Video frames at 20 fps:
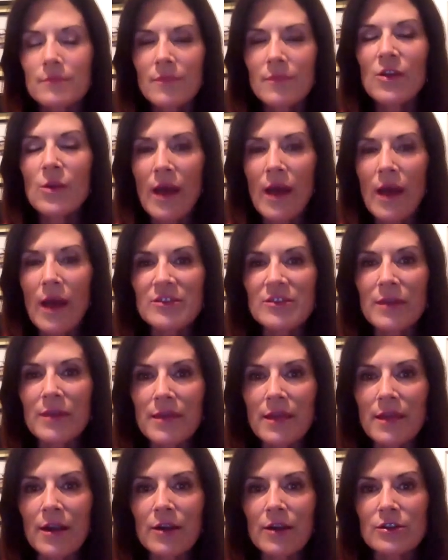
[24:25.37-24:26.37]
you have to
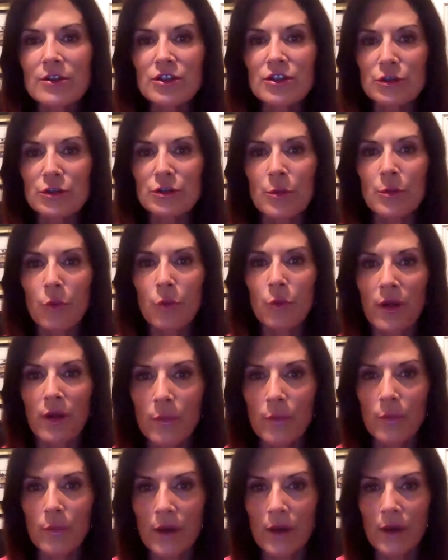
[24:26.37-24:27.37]
be there to report on
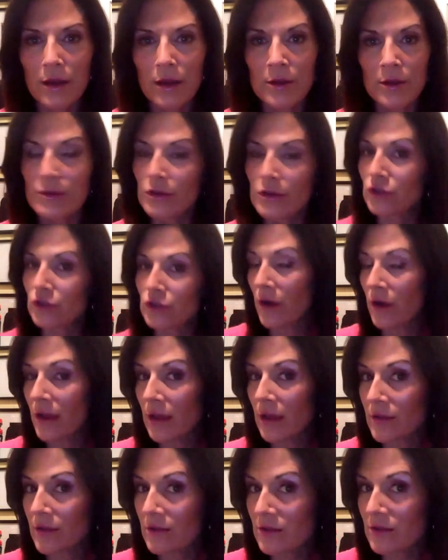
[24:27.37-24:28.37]
the breaking news or try and
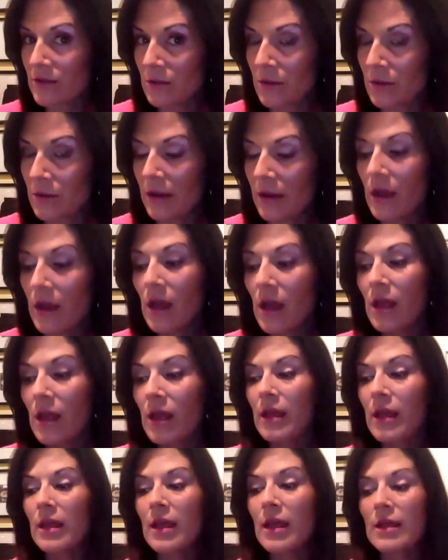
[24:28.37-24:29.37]
get the story.
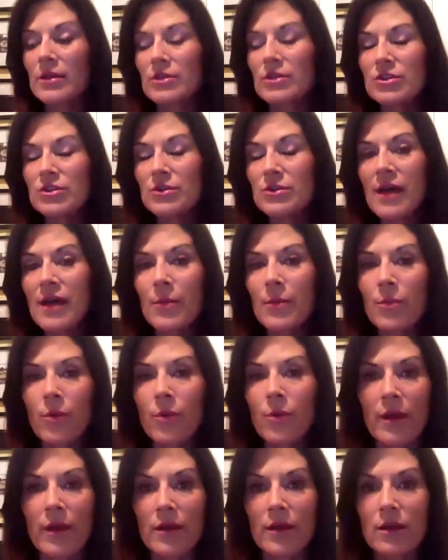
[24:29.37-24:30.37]
And to that
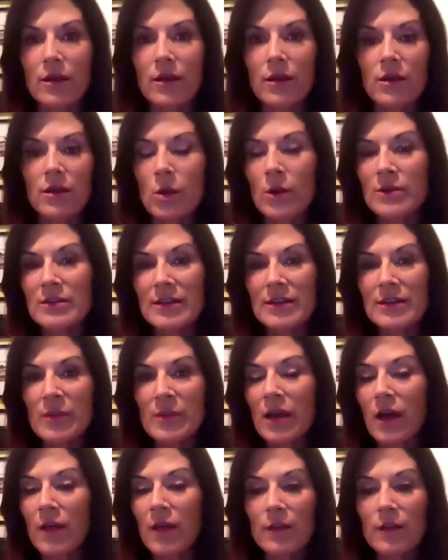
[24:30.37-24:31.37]
point, you always have to be
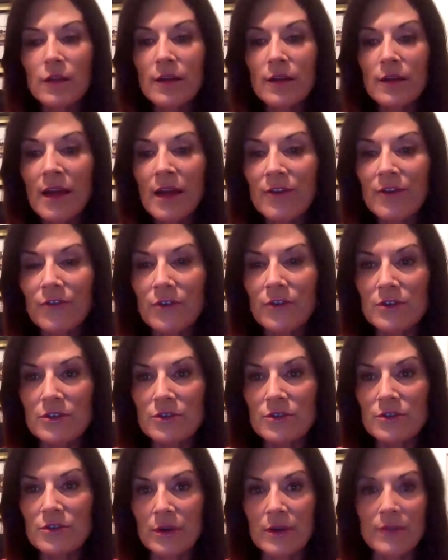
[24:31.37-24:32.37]
on the lookout for a
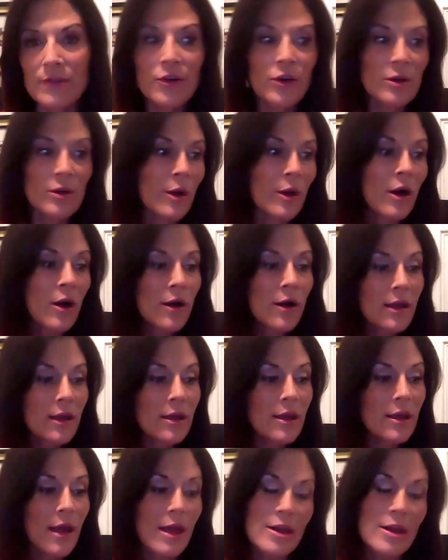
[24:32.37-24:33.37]
story. If you're at a party
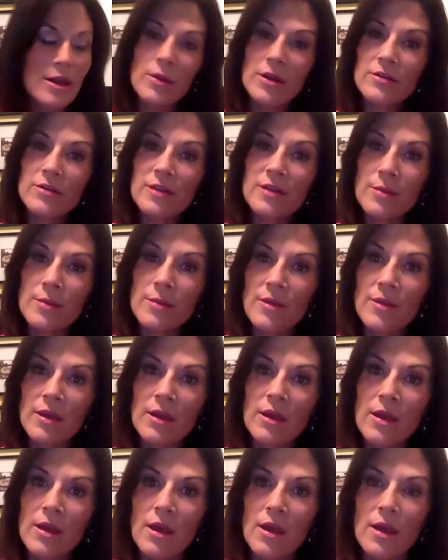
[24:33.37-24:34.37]
and you hear something,
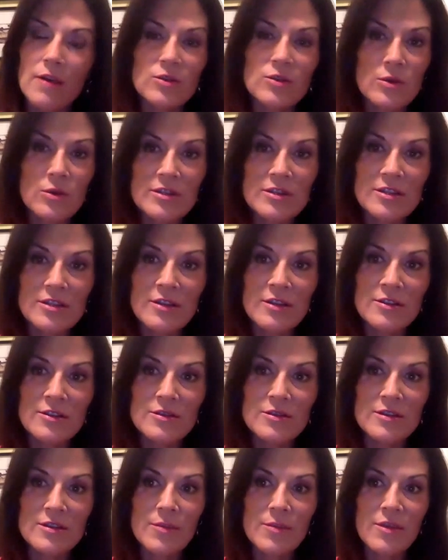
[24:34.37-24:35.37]
a source tells you
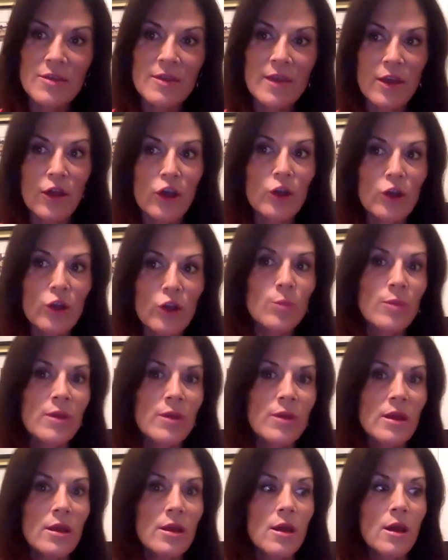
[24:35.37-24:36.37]
something that could
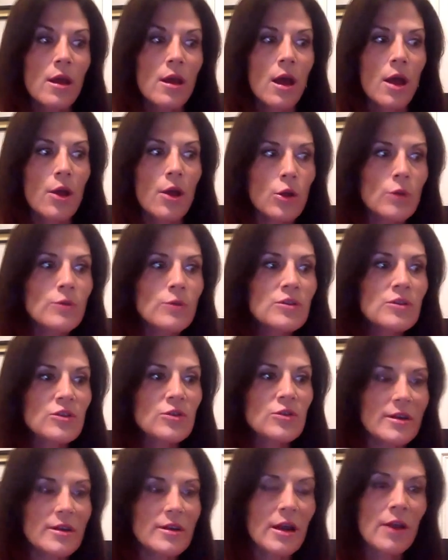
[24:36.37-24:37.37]
be a news
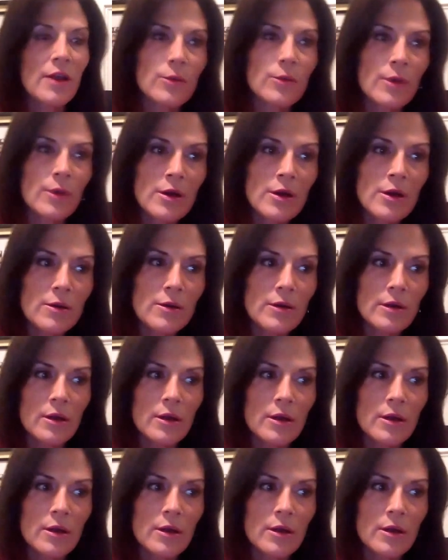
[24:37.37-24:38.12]
story down the road,